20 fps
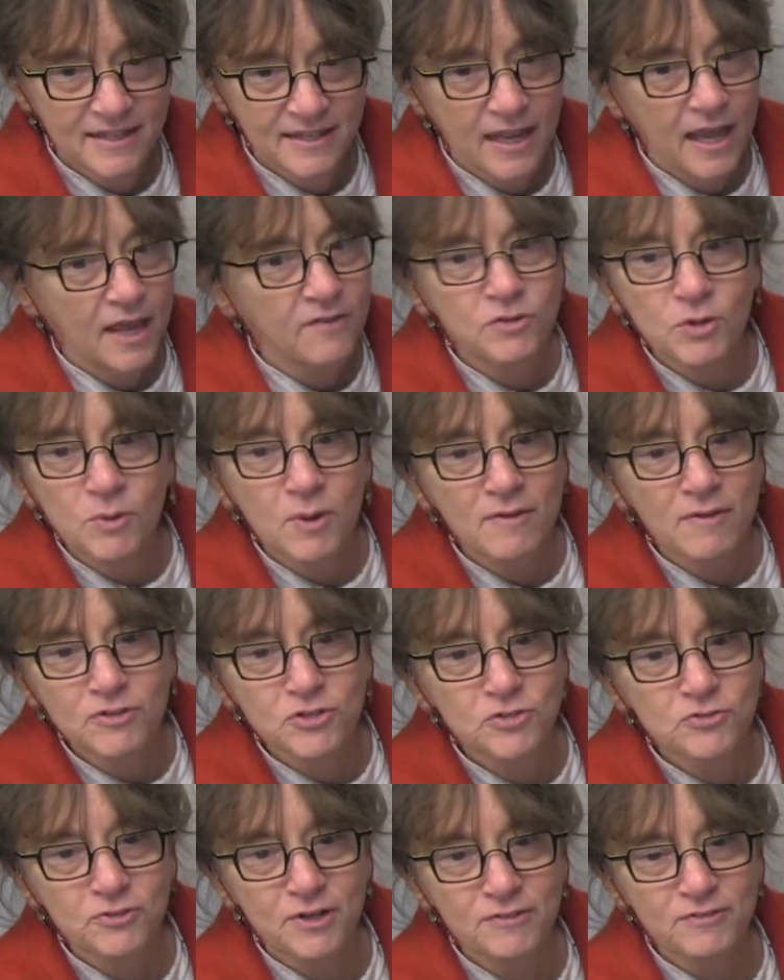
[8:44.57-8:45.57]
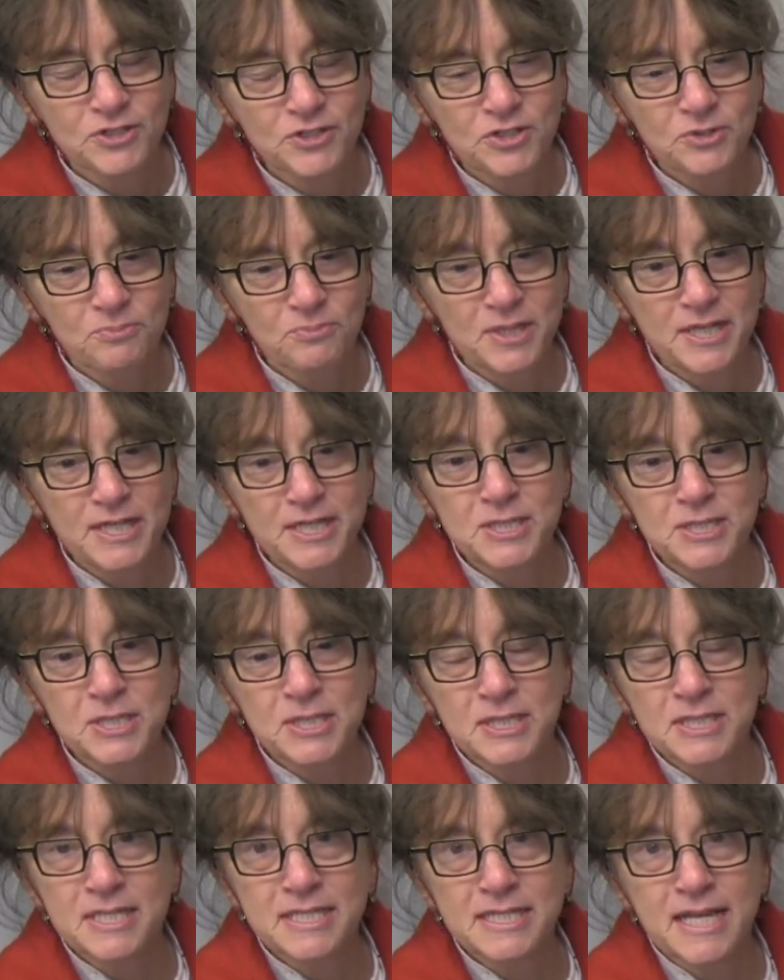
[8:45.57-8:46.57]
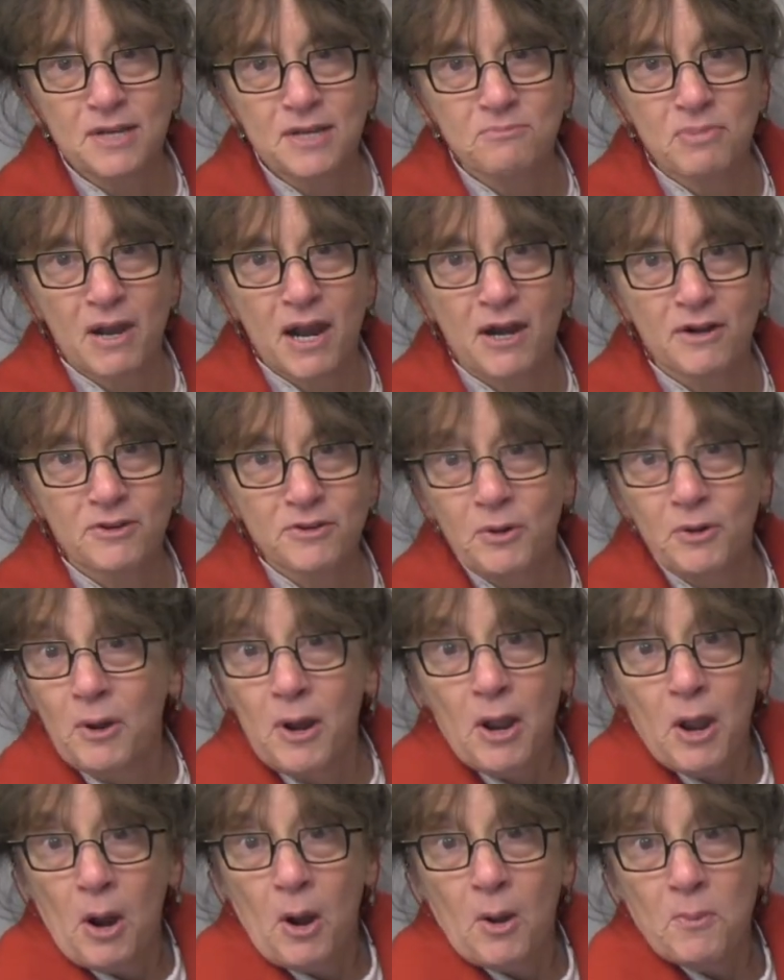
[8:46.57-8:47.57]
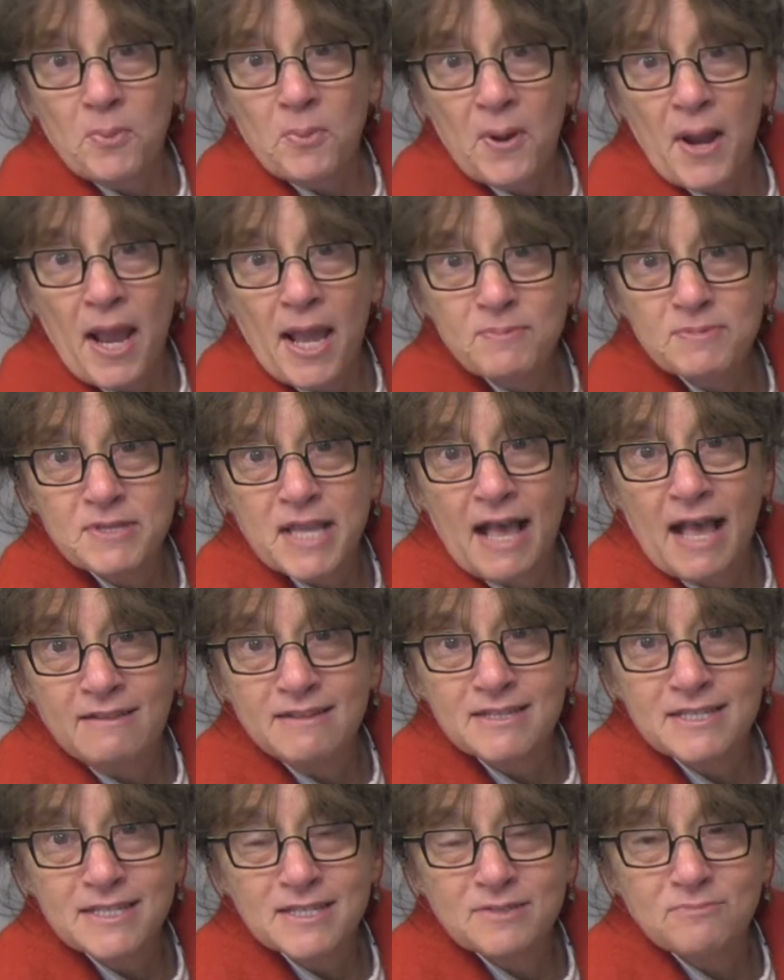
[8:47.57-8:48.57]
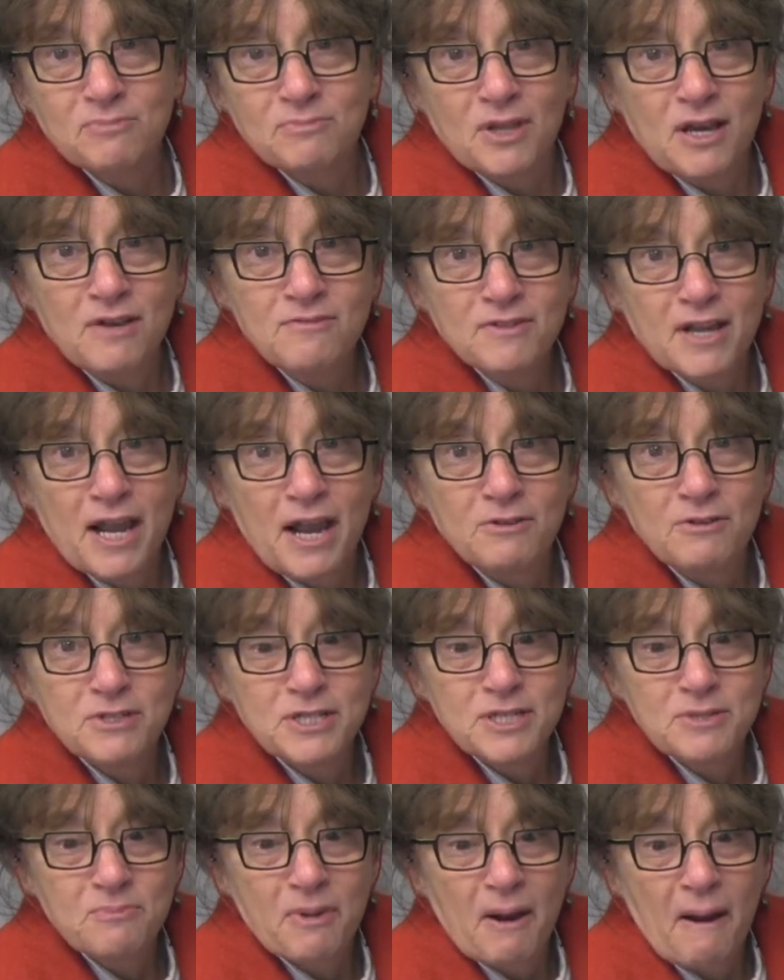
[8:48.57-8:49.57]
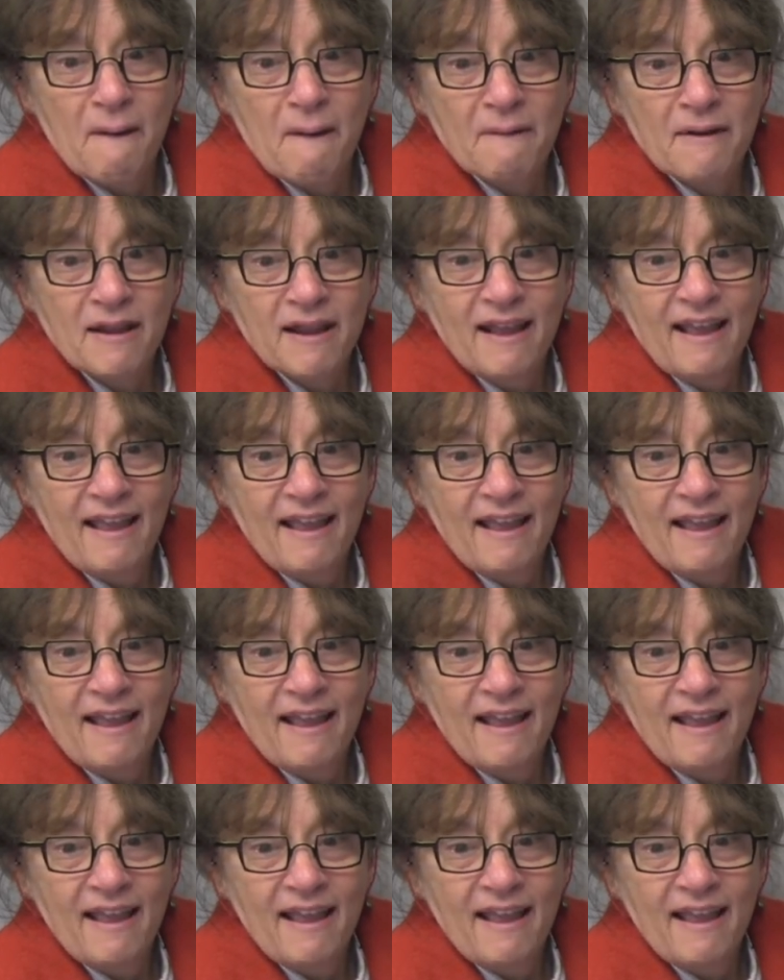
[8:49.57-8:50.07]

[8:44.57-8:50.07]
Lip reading: Have you ever driven to Peninsula State Park or perhaps Ellison Bluff County Park